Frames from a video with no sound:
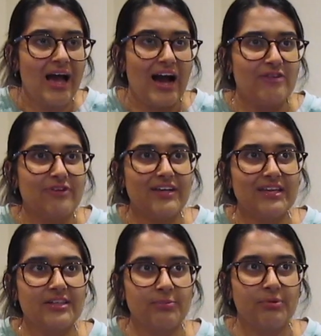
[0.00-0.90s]
I felt
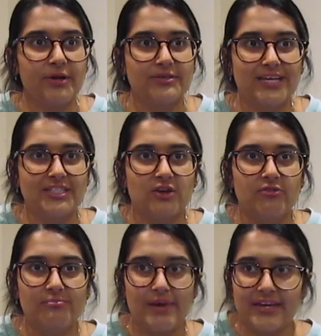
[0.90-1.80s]
like the process
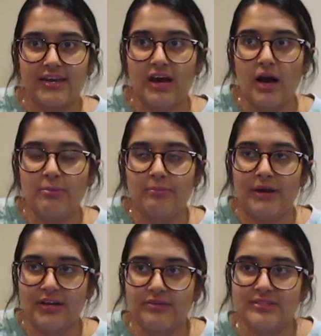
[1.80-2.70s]
of making up
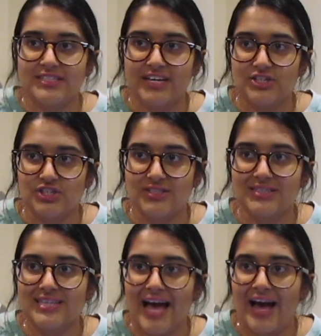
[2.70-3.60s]
my own
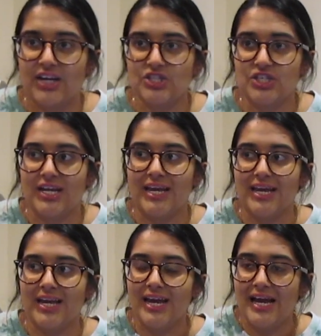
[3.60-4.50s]
stations actually